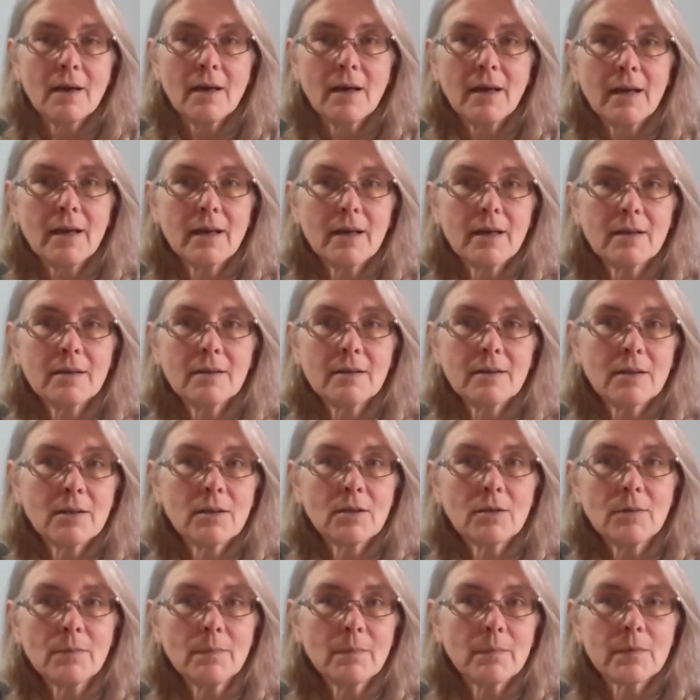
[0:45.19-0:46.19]
And,
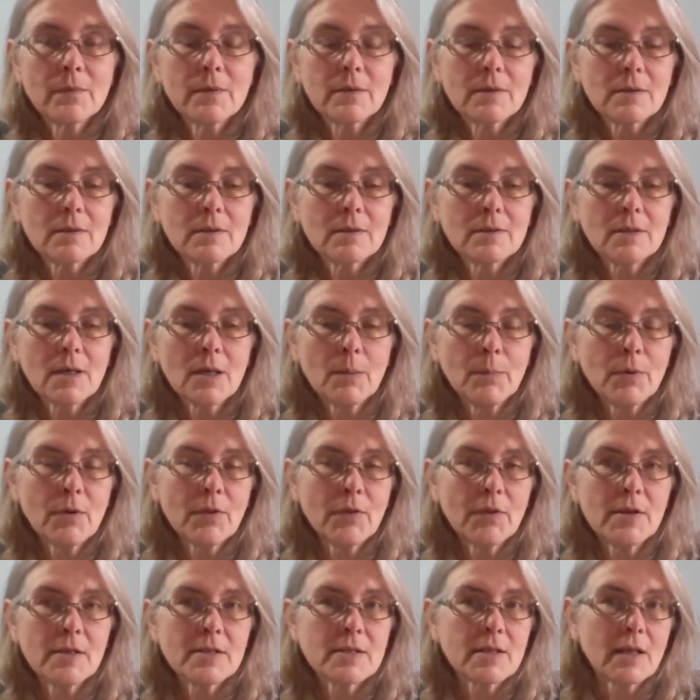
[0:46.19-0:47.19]
a couple
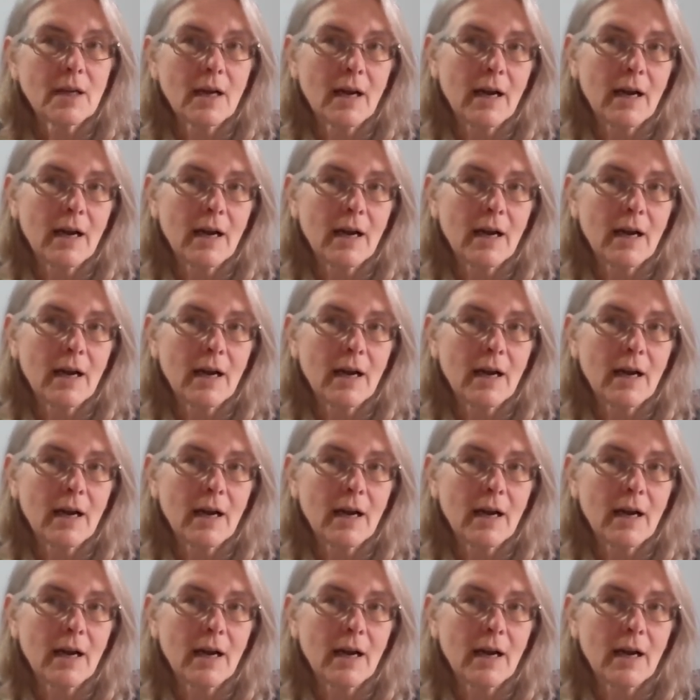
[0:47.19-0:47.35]
things that